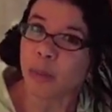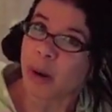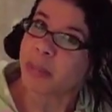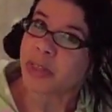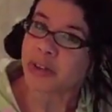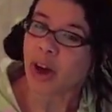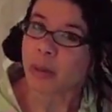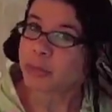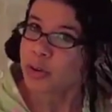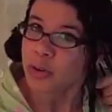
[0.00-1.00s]
up at the
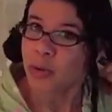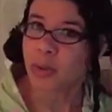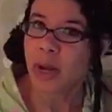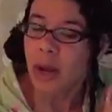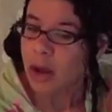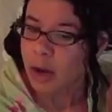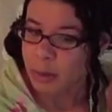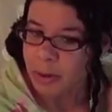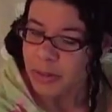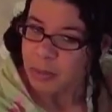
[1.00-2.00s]
top too.
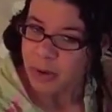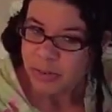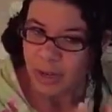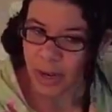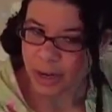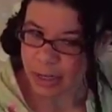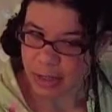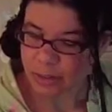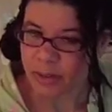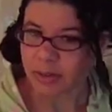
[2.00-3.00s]
And then once I kind of
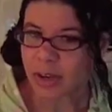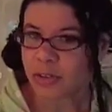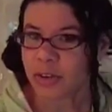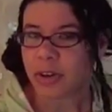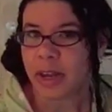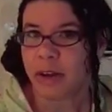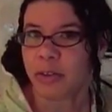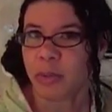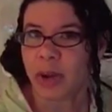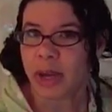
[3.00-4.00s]
get this section out
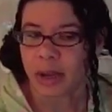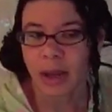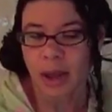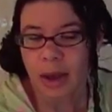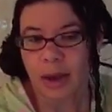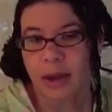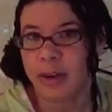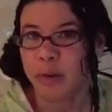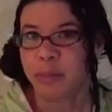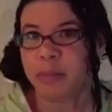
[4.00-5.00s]
of the way,
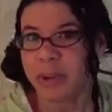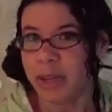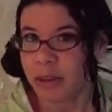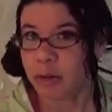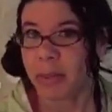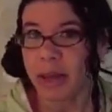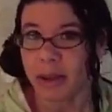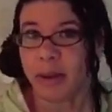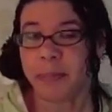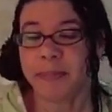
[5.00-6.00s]
I pin this back
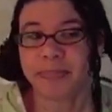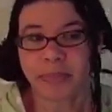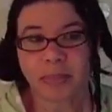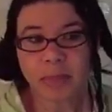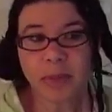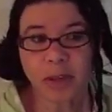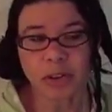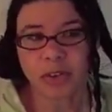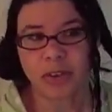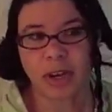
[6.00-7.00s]
up
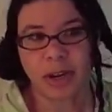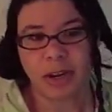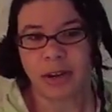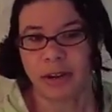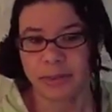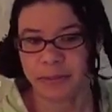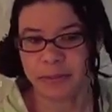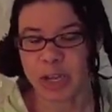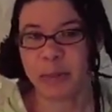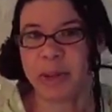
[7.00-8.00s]
just to kind of
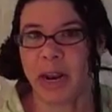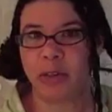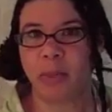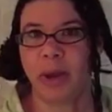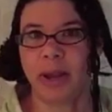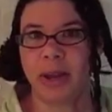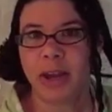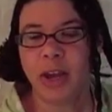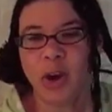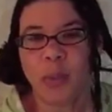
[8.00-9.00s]
keep it out of the way.
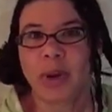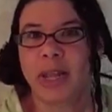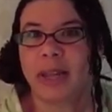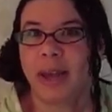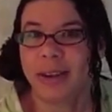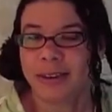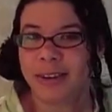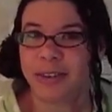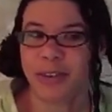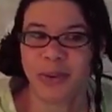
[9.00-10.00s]
What I like
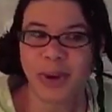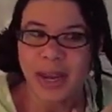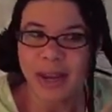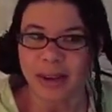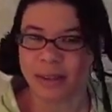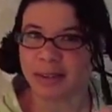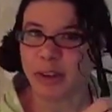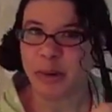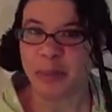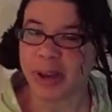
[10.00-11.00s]
to do is
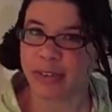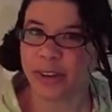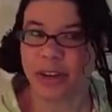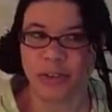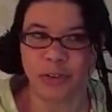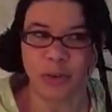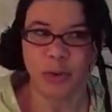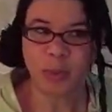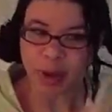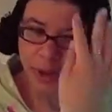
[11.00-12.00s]
I just kind of
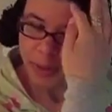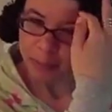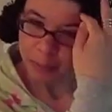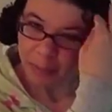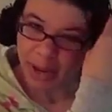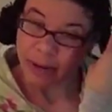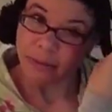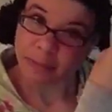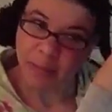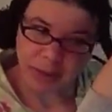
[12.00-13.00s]
do
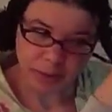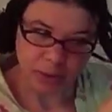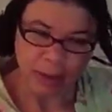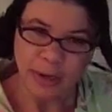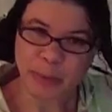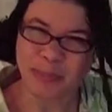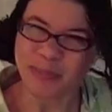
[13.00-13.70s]
my little